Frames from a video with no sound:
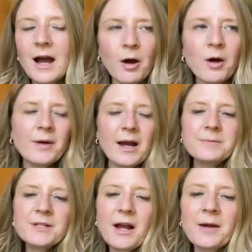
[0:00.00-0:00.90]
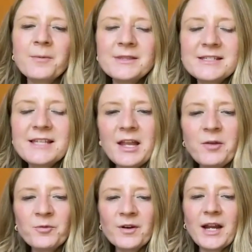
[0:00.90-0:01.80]
Oh, absolutely. I would say
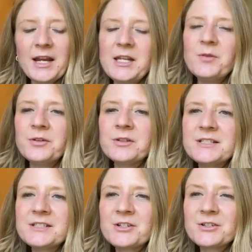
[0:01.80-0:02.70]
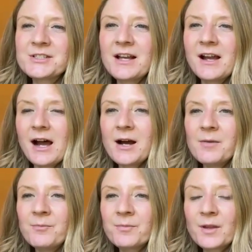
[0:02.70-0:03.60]
for any of your listeners,
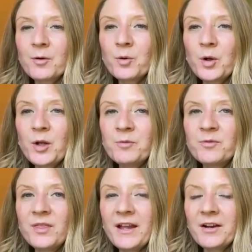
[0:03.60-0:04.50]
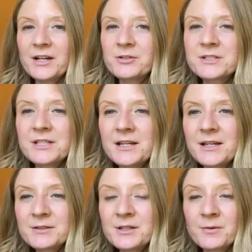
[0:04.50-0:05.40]
if they're
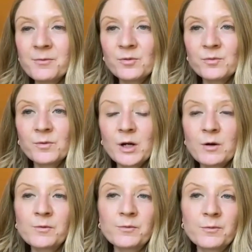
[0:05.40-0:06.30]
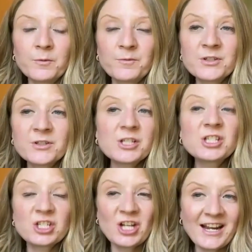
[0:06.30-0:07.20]
interested, to first
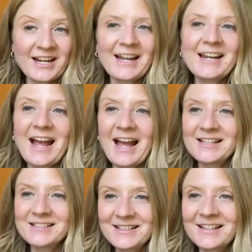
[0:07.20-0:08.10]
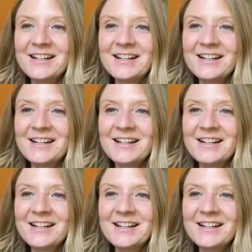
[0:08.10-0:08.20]
just check and ask